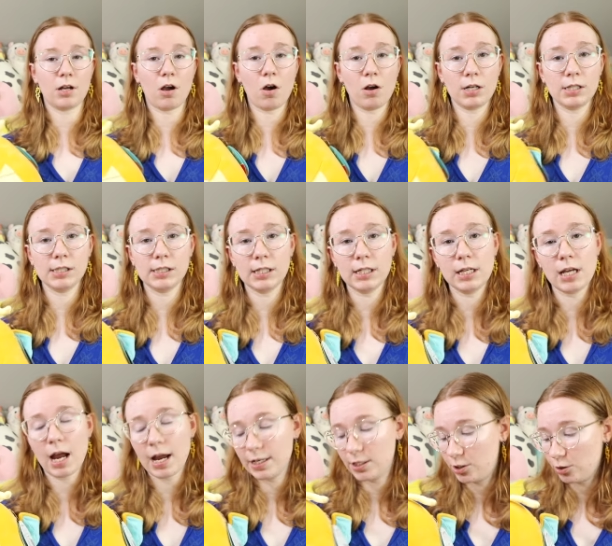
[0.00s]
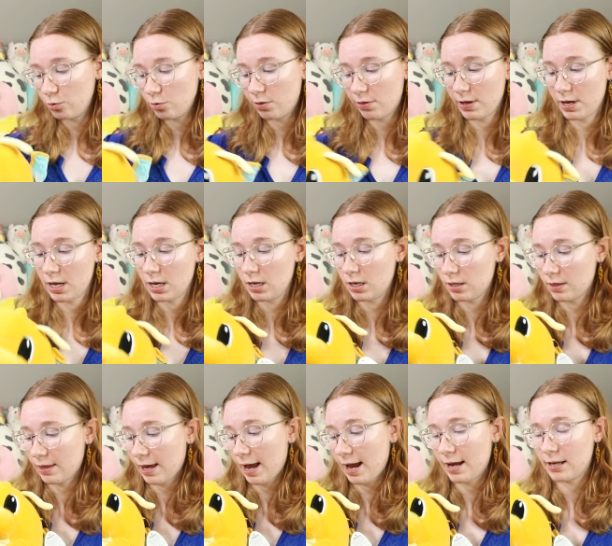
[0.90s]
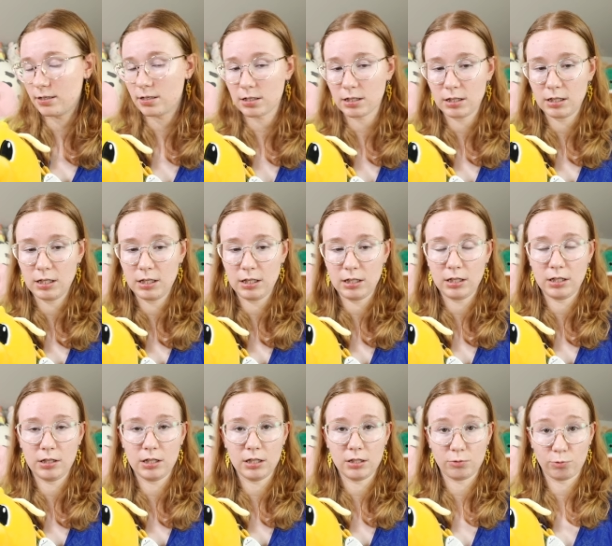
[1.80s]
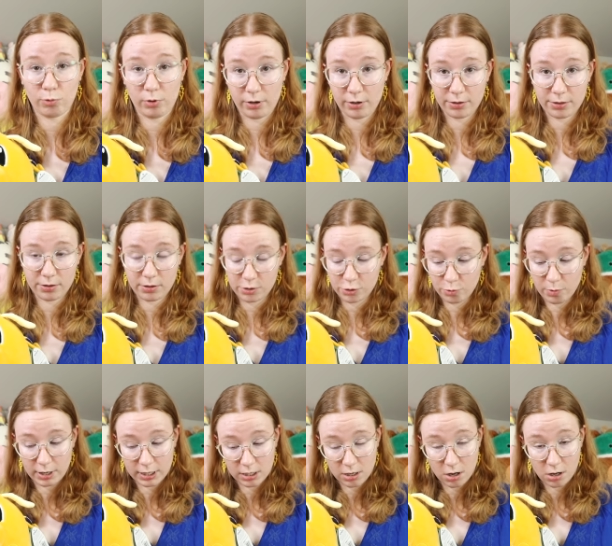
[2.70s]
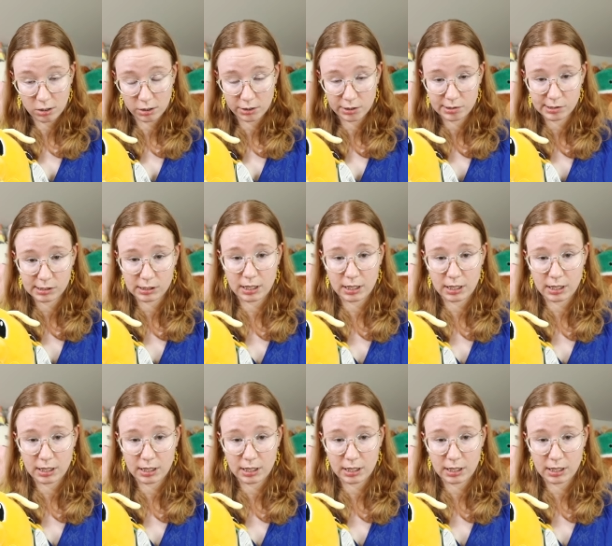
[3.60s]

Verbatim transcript: Honestly, I do think that he is worth the twenty dollars.